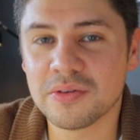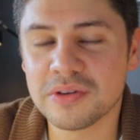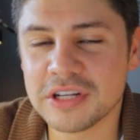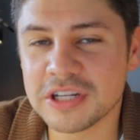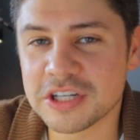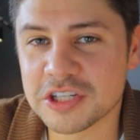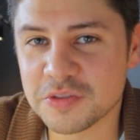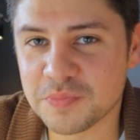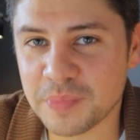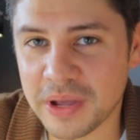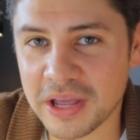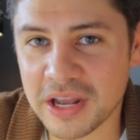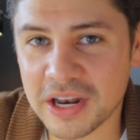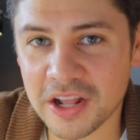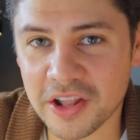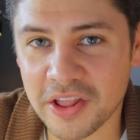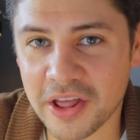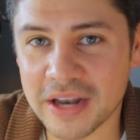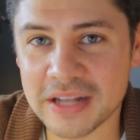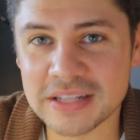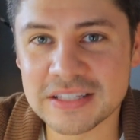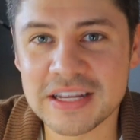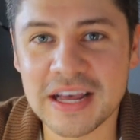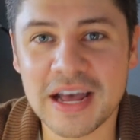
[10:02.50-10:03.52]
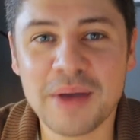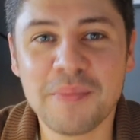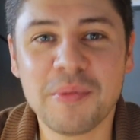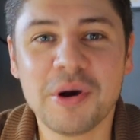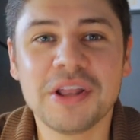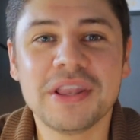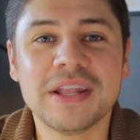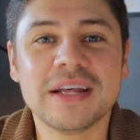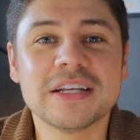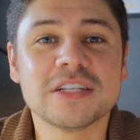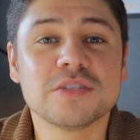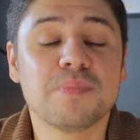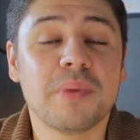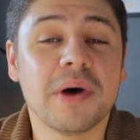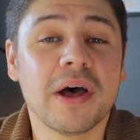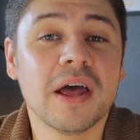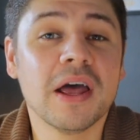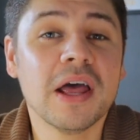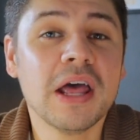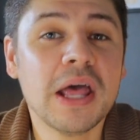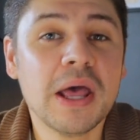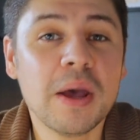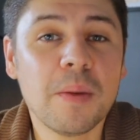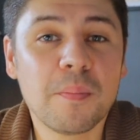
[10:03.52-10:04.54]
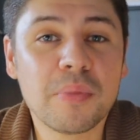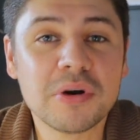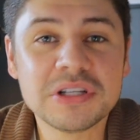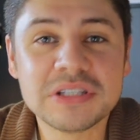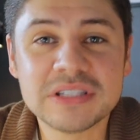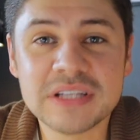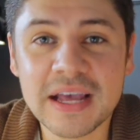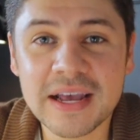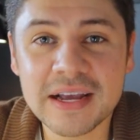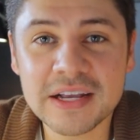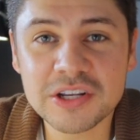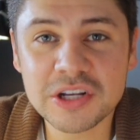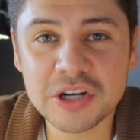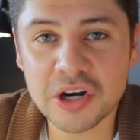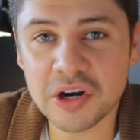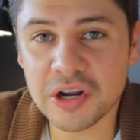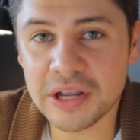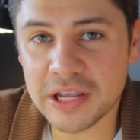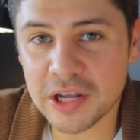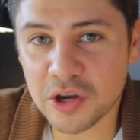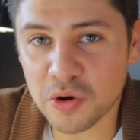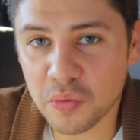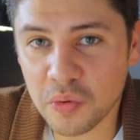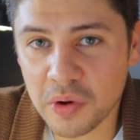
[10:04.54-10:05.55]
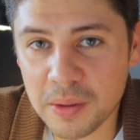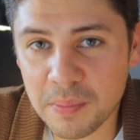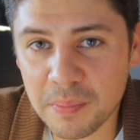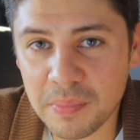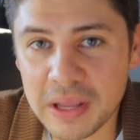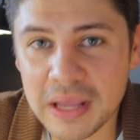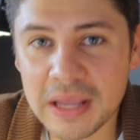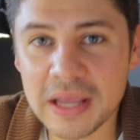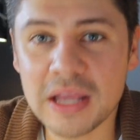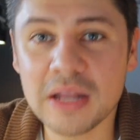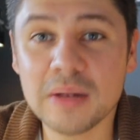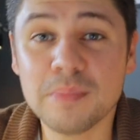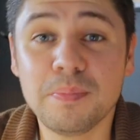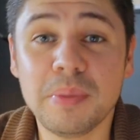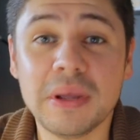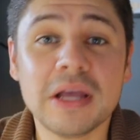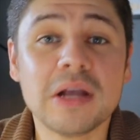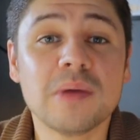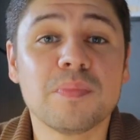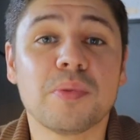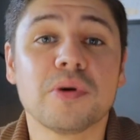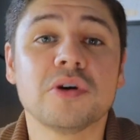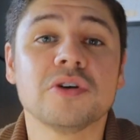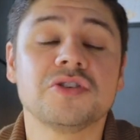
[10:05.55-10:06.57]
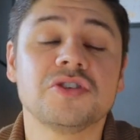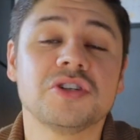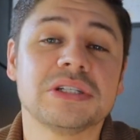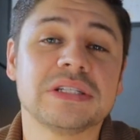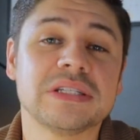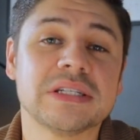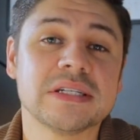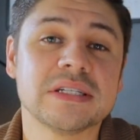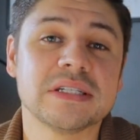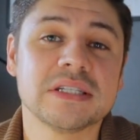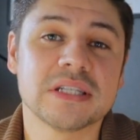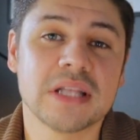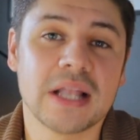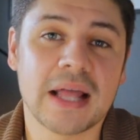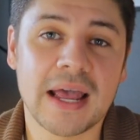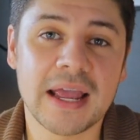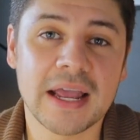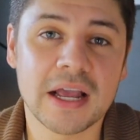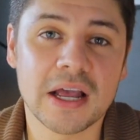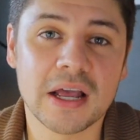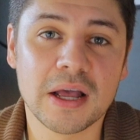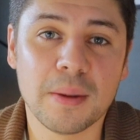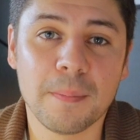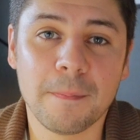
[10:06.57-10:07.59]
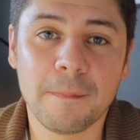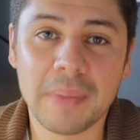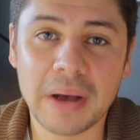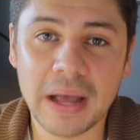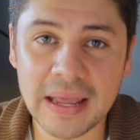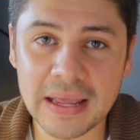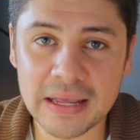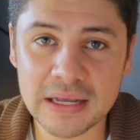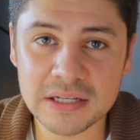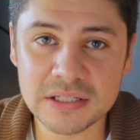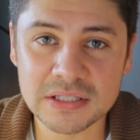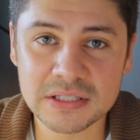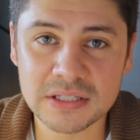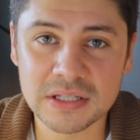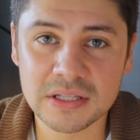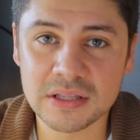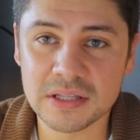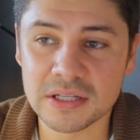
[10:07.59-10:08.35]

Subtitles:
need to spend a lot of time on this, but protect your equipment in big purchases like bikes.